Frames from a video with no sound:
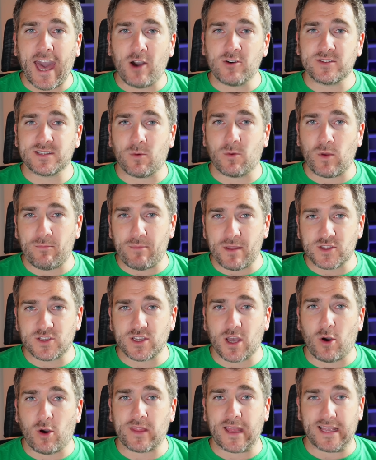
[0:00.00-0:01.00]
else that we've been
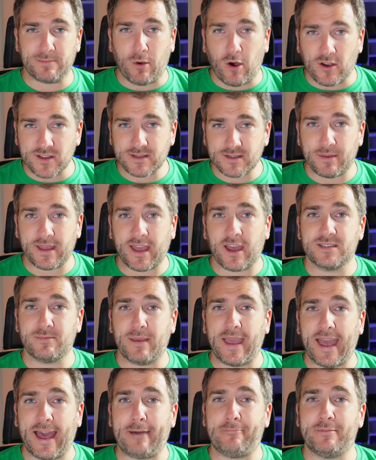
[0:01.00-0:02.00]
told that is possibly going to
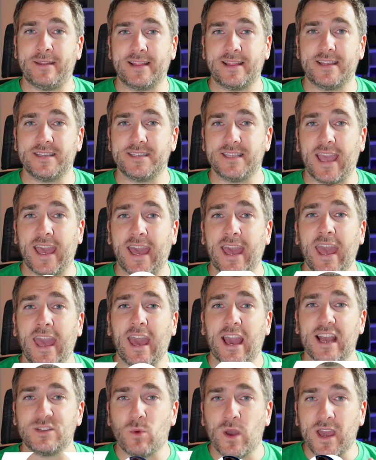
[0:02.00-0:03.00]
be happening this year
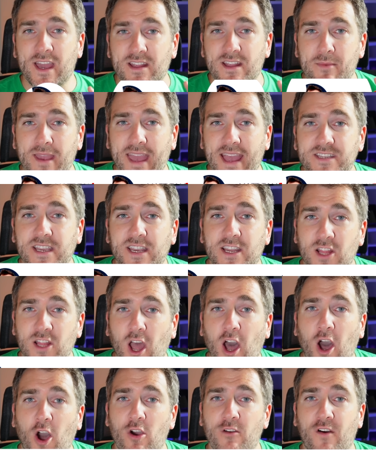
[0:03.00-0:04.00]
is we're going to be getting an
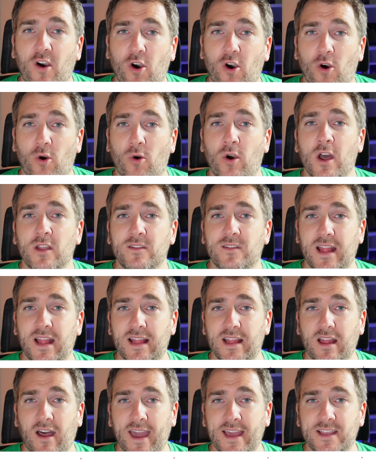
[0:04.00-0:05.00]
overhaul to the
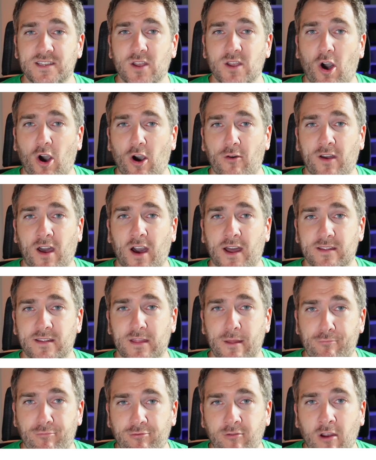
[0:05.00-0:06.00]
likes of kind of
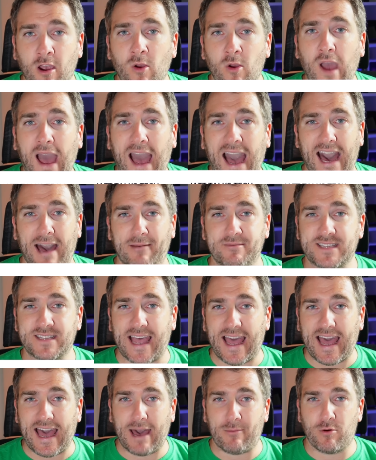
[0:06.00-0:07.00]
the pro apps
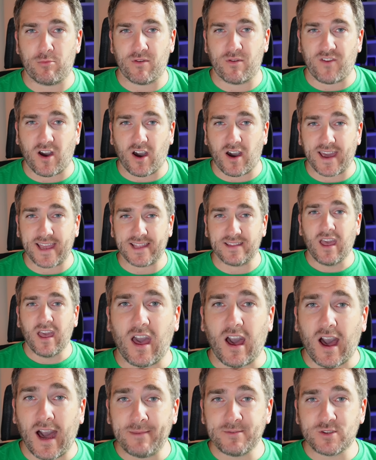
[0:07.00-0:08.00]
that Apple provide.
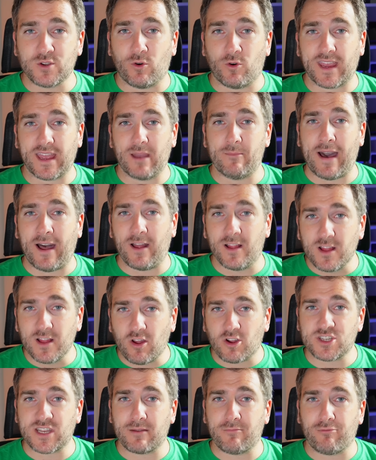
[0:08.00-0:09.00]
I'm talking about
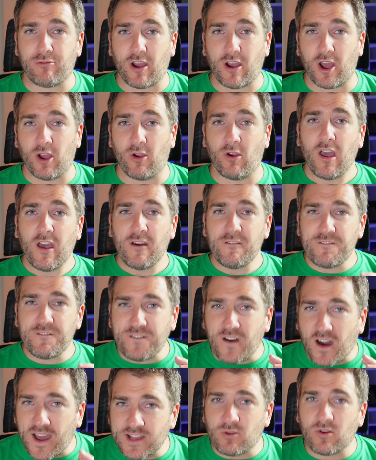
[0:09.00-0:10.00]
Logic Pro,
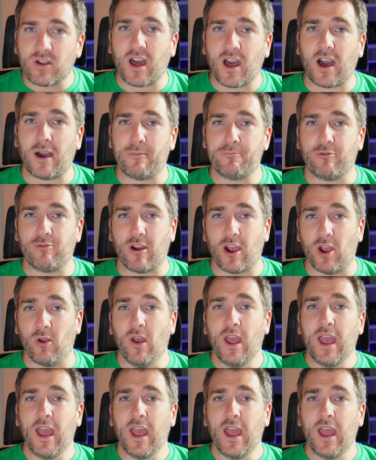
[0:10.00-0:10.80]
Final Cut Pro,